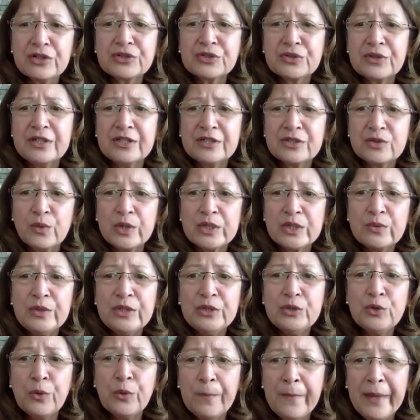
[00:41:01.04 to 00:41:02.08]
also is
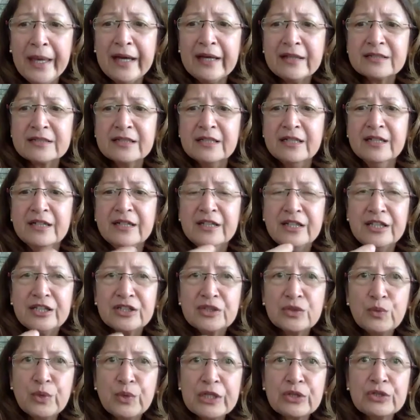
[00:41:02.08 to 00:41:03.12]
what we do best,
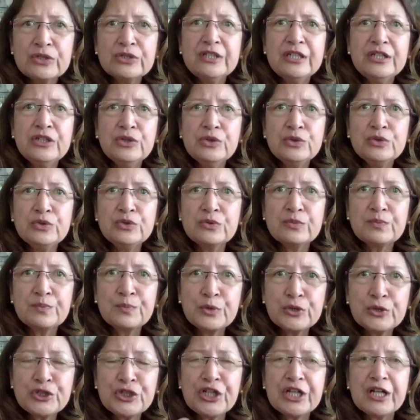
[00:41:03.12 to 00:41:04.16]
is we continue
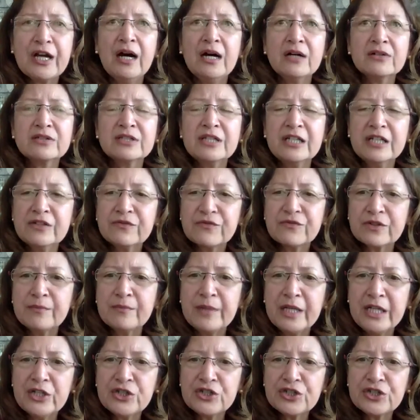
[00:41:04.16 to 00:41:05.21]
pushing out the
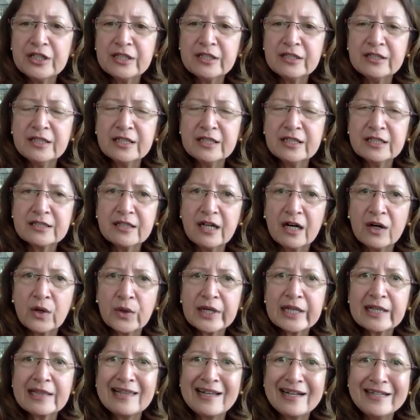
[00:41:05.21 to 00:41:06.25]
information that
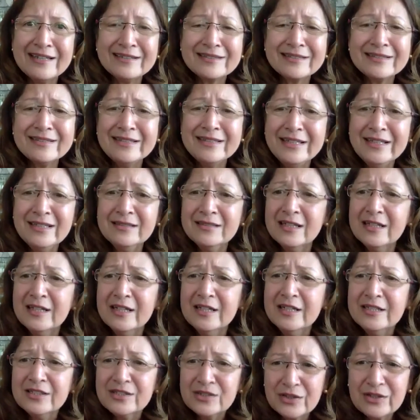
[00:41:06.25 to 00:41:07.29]
our clients need
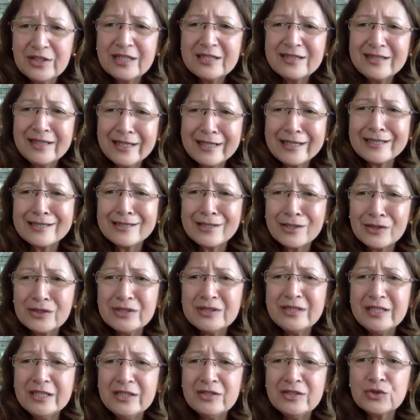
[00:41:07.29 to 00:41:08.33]
so that they can
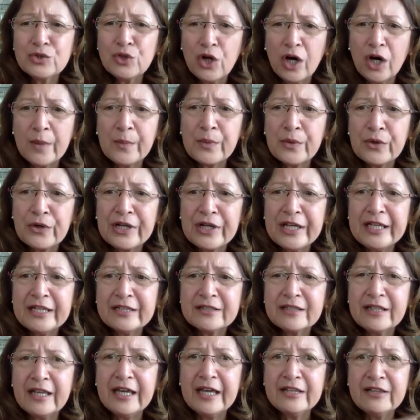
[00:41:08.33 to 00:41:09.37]
continue to
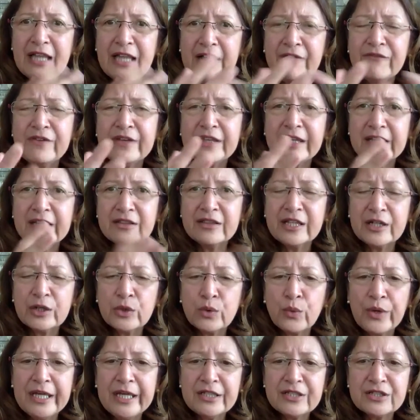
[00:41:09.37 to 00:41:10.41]
operate and navigate
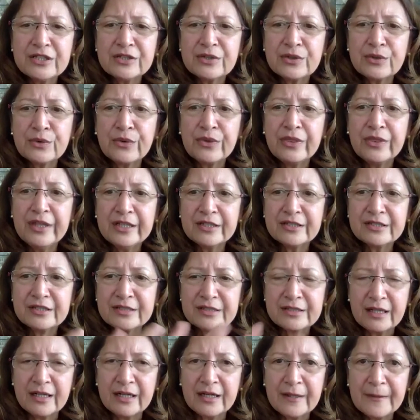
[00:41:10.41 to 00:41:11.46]
their ways through
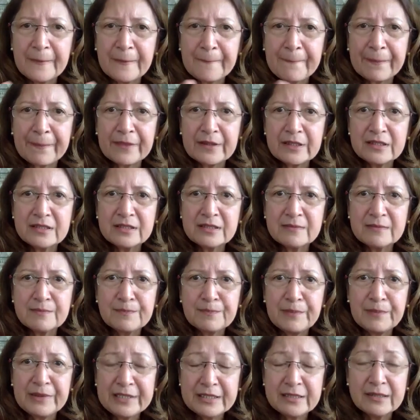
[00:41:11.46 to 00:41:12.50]
this
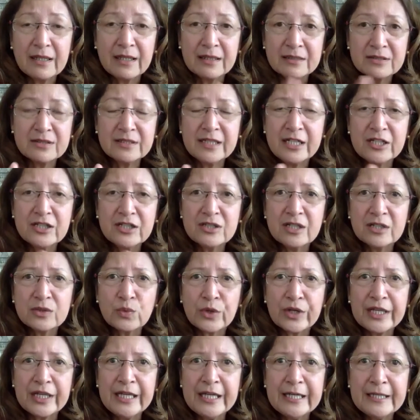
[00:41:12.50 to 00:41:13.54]
stage
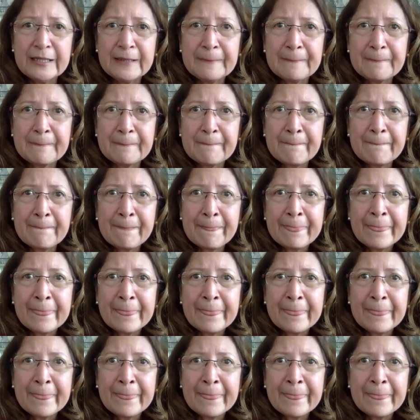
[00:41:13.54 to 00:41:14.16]
that we're in.